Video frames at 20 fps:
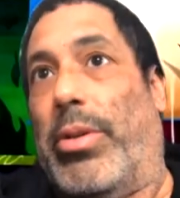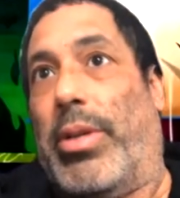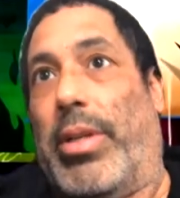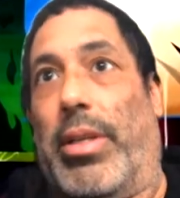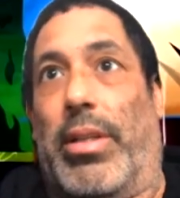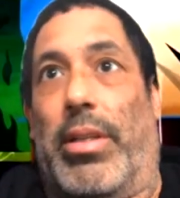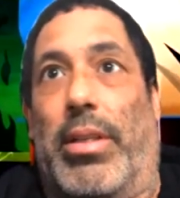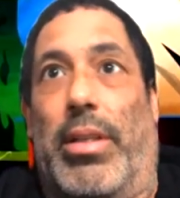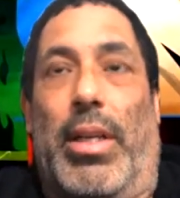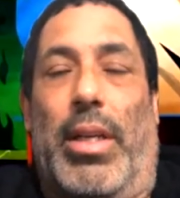you
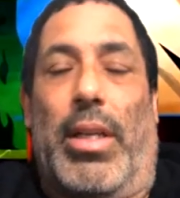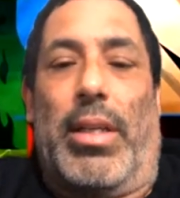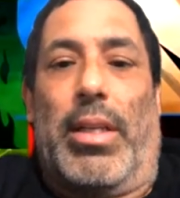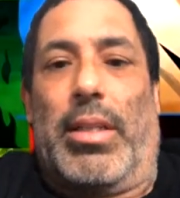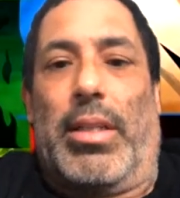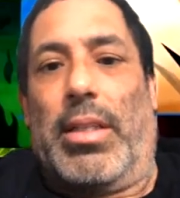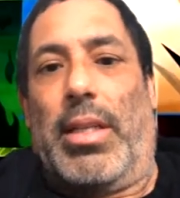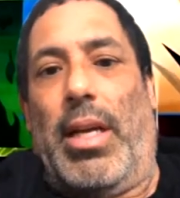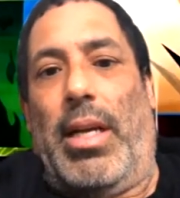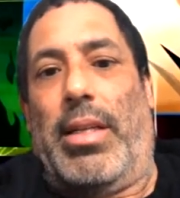can
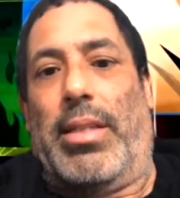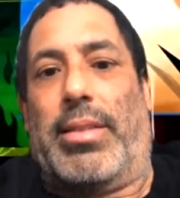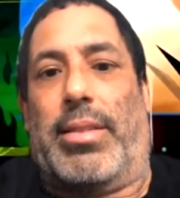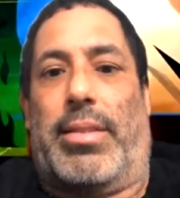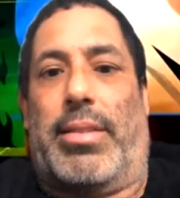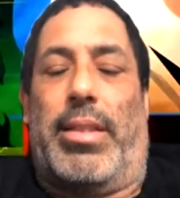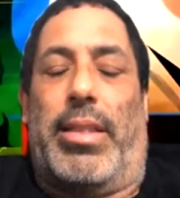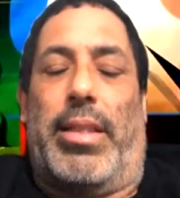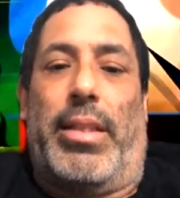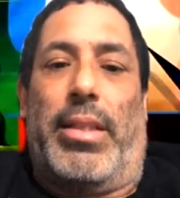kind of
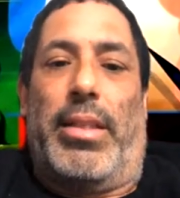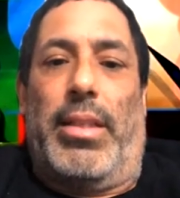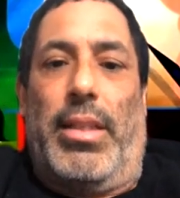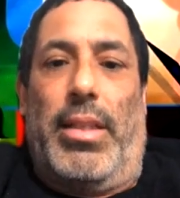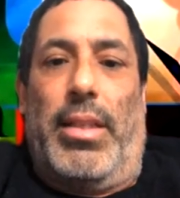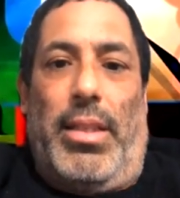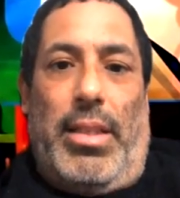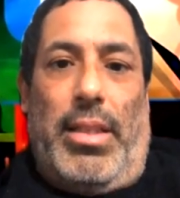see,